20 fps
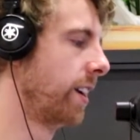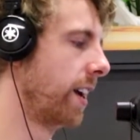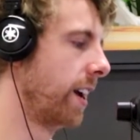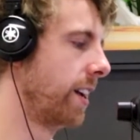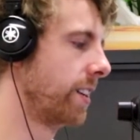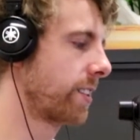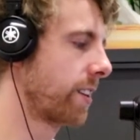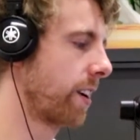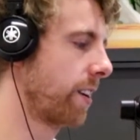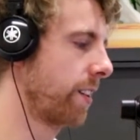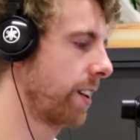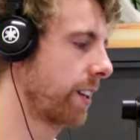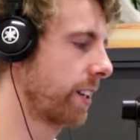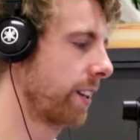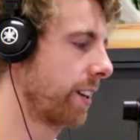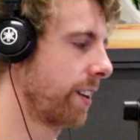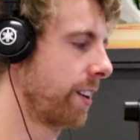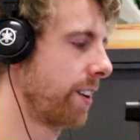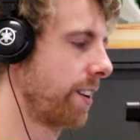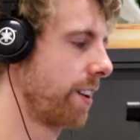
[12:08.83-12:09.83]
And it's kind of like,
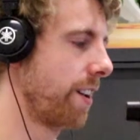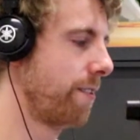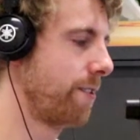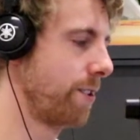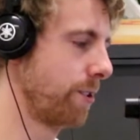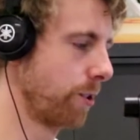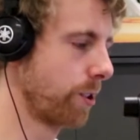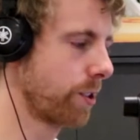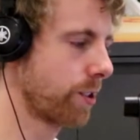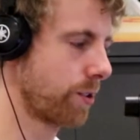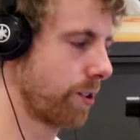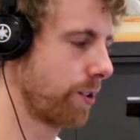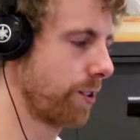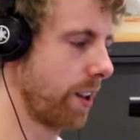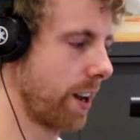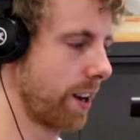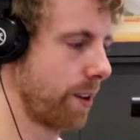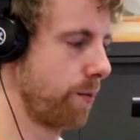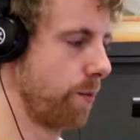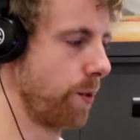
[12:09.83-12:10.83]
if you look through
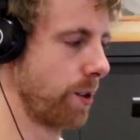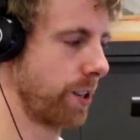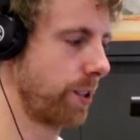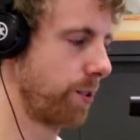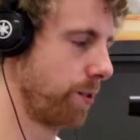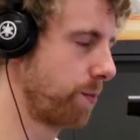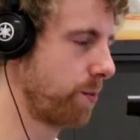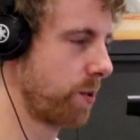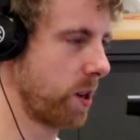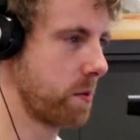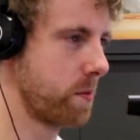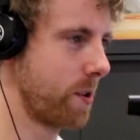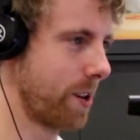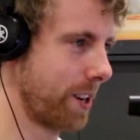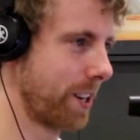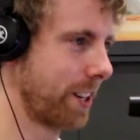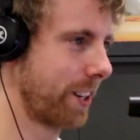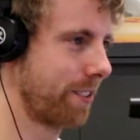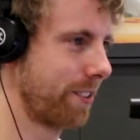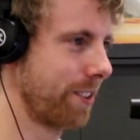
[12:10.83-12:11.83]
like what are good
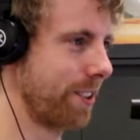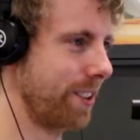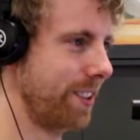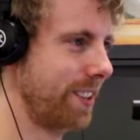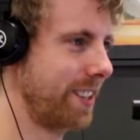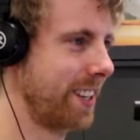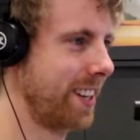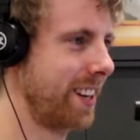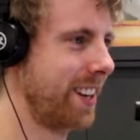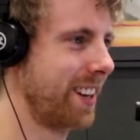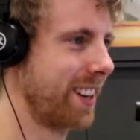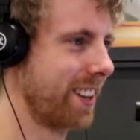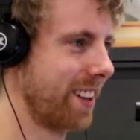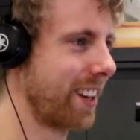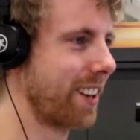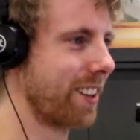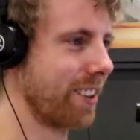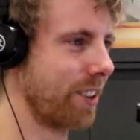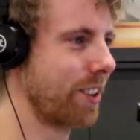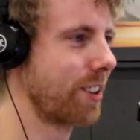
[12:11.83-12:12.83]
prebiotic foods,
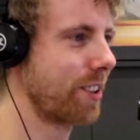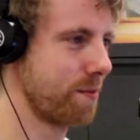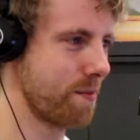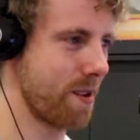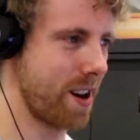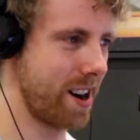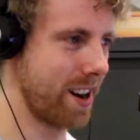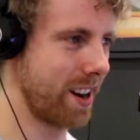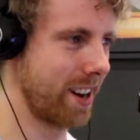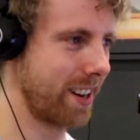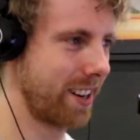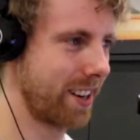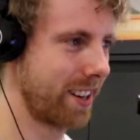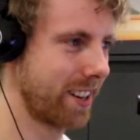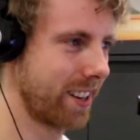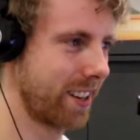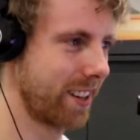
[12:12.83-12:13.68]
like a lot of them are